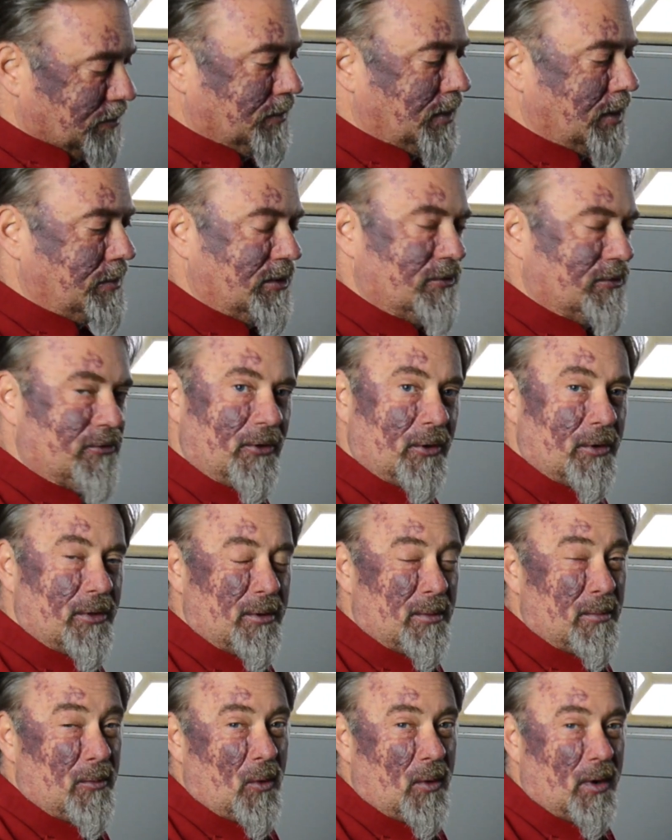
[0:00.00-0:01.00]
maybe
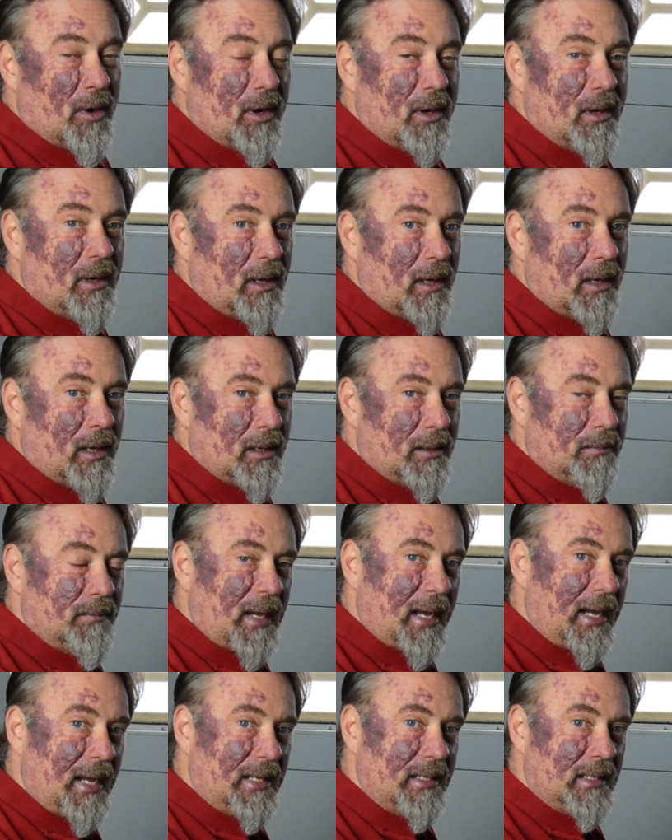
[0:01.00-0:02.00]
furthermore
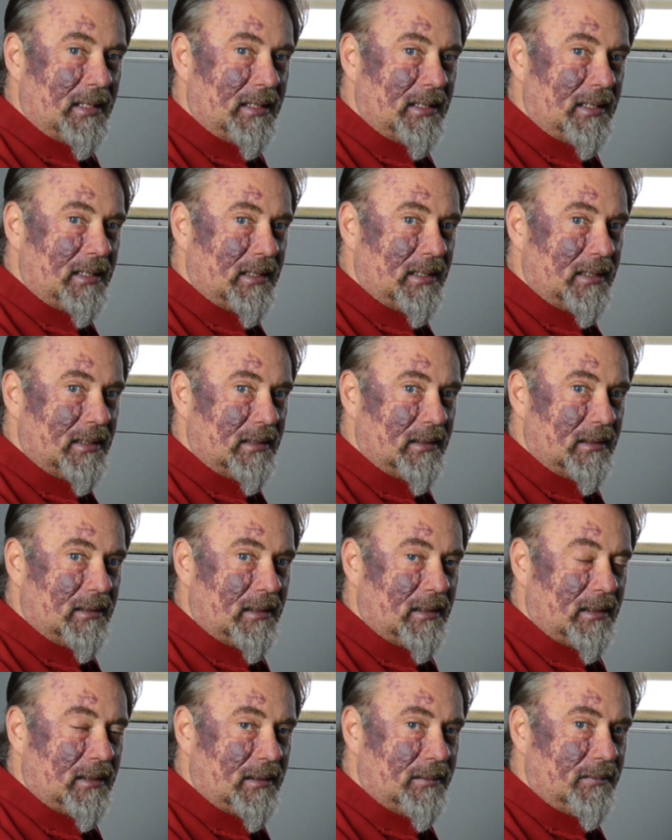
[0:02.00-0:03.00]
handling
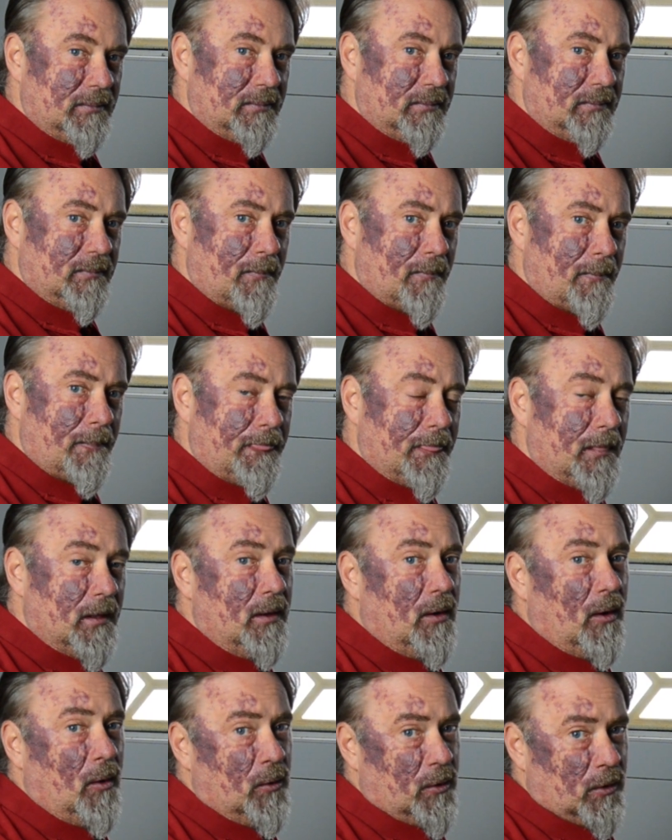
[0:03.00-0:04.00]

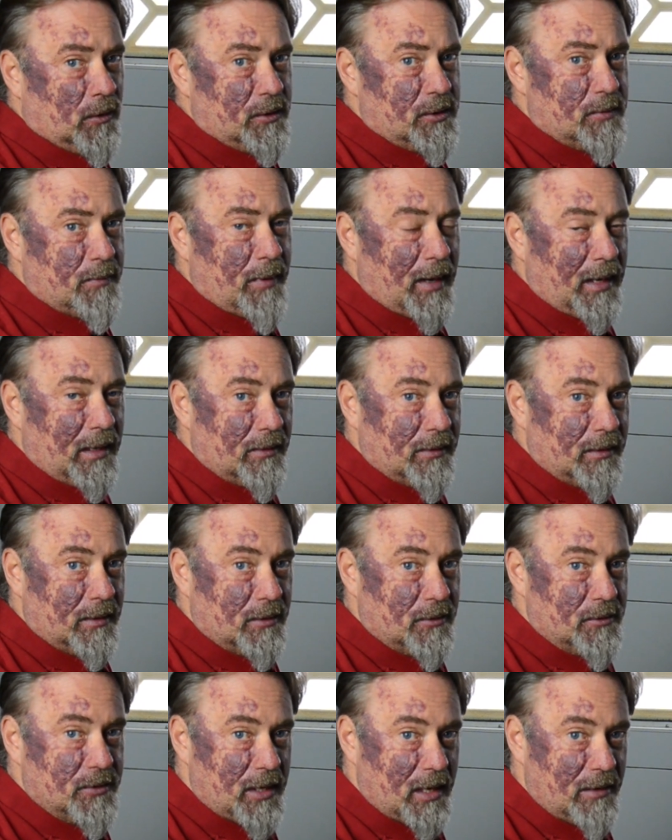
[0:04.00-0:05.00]
odorless paint
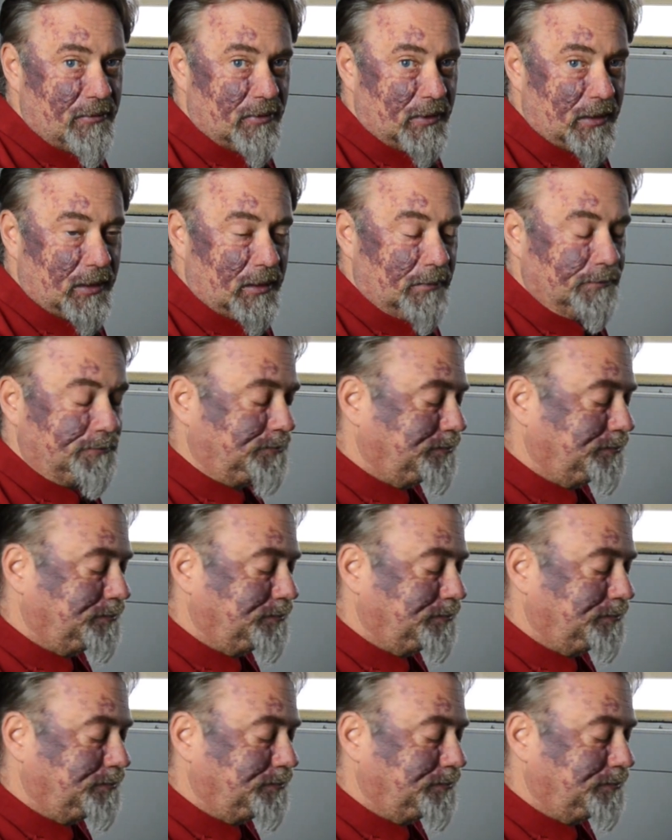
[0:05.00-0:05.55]
thinner safely.